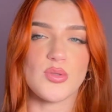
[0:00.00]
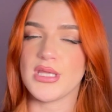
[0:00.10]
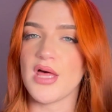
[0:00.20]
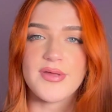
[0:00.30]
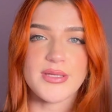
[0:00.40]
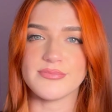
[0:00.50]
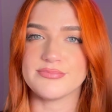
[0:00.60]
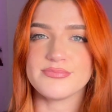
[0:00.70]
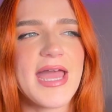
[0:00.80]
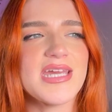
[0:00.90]
love it.
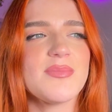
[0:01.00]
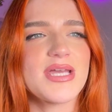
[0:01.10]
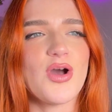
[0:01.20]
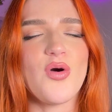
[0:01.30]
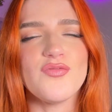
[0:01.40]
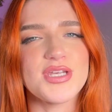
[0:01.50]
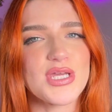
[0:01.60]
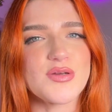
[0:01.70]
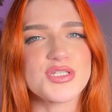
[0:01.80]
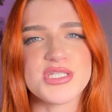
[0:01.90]
I could make a whole
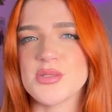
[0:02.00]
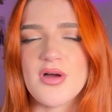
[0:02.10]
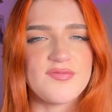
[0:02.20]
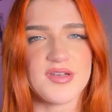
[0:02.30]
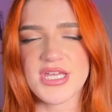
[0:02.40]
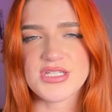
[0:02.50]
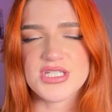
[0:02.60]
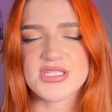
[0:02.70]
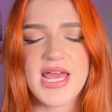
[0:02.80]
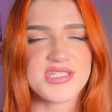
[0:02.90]
video just about
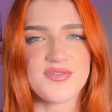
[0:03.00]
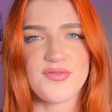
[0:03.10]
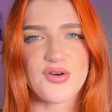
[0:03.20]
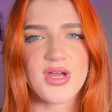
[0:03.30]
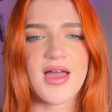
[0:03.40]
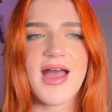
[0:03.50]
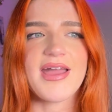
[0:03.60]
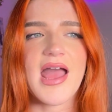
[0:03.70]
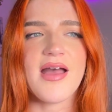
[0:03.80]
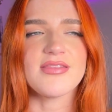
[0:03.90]
foundations at Sephora.
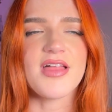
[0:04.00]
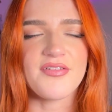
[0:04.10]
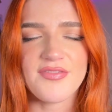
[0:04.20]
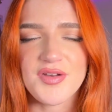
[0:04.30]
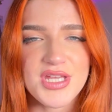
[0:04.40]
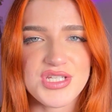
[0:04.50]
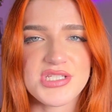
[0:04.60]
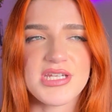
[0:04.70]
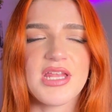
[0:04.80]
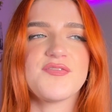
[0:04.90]
I love foundations
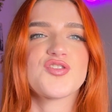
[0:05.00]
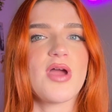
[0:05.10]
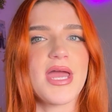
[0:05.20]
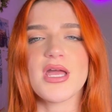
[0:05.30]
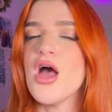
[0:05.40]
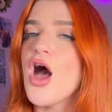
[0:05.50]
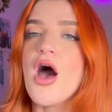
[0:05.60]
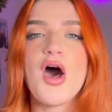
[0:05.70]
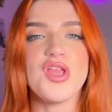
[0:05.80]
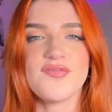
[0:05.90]
and I love trying
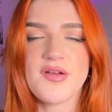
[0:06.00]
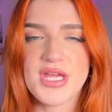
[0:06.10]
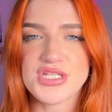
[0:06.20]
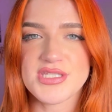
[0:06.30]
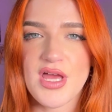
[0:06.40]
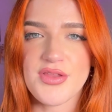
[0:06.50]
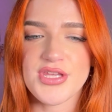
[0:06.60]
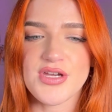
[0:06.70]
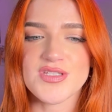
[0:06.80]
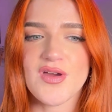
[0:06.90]
all the foundations out
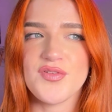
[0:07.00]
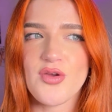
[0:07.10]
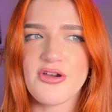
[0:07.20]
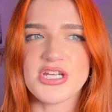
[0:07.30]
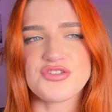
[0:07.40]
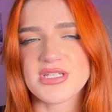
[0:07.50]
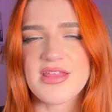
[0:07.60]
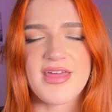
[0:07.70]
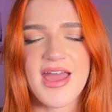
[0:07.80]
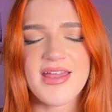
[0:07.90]
there, so if you are interested in
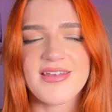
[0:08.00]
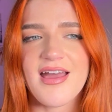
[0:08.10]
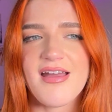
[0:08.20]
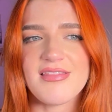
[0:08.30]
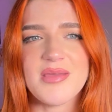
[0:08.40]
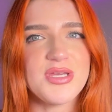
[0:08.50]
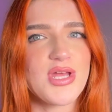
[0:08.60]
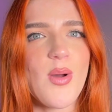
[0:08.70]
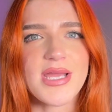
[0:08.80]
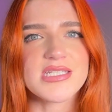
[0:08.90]
that, let me
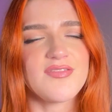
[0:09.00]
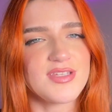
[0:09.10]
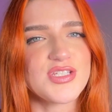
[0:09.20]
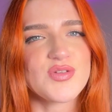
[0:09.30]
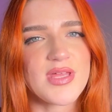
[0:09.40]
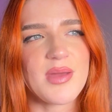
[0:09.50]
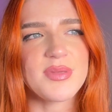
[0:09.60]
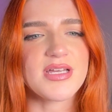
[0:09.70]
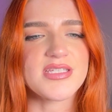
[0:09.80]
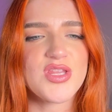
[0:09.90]
know. I could definitely do that,
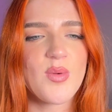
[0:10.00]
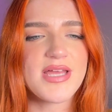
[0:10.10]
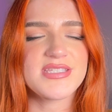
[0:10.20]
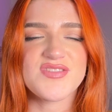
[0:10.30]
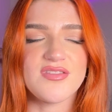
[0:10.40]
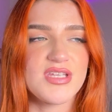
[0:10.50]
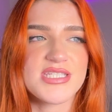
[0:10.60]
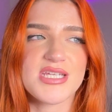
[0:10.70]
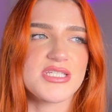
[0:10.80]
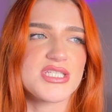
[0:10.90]
because otherwise this
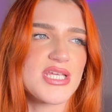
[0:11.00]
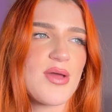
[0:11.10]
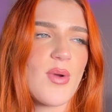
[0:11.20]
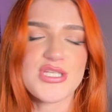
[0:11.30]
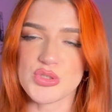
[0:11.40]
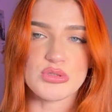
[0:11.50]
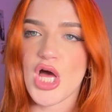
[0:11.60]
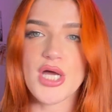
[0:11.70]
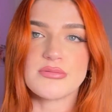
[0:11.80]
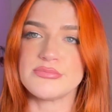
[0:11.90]
list could just get way too
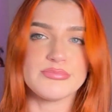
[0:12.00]
long